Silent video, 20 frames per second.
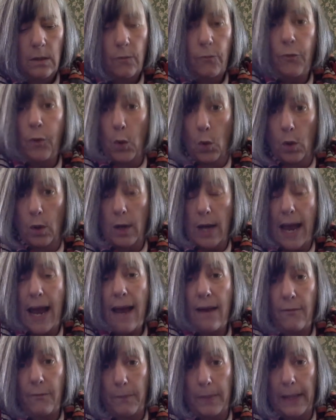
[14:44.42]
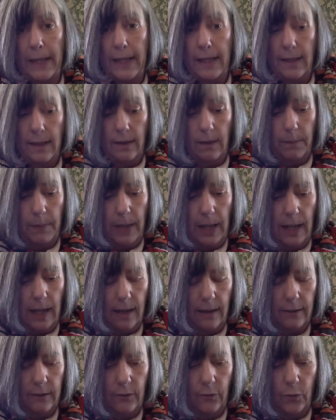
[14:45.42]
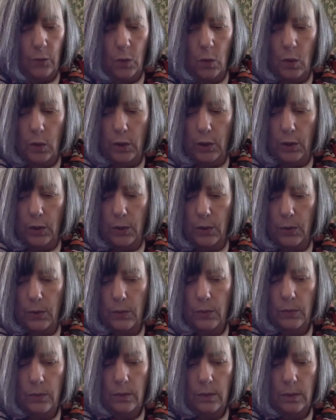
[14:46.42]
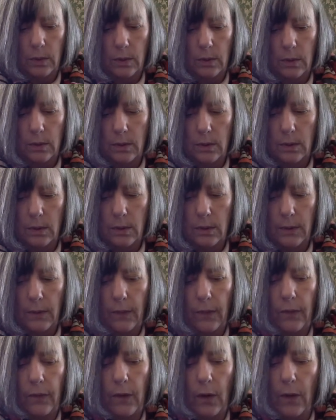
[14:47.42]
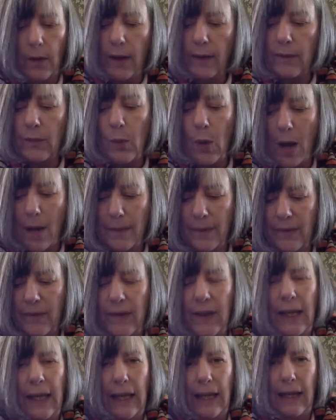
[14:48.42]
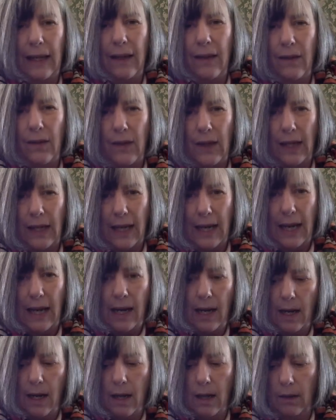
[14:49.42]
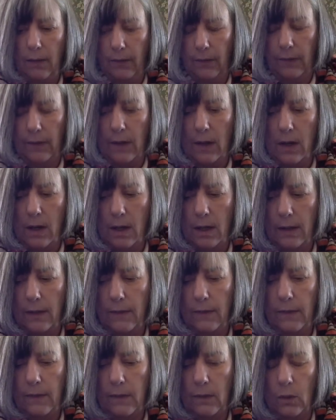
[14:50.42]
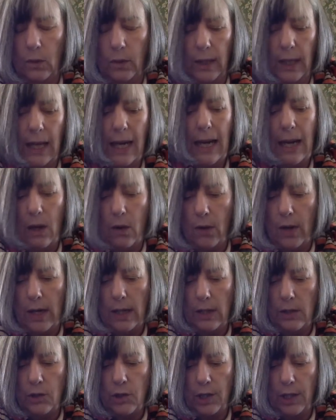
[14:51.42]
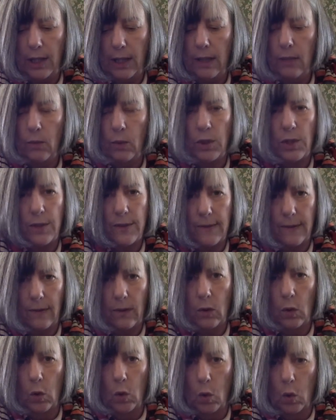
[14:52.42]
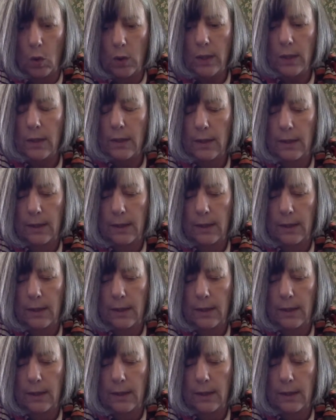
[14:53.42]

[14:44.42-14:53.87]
for have been in the past for you so that's why i'm seeing the air signs or the air energy which is thought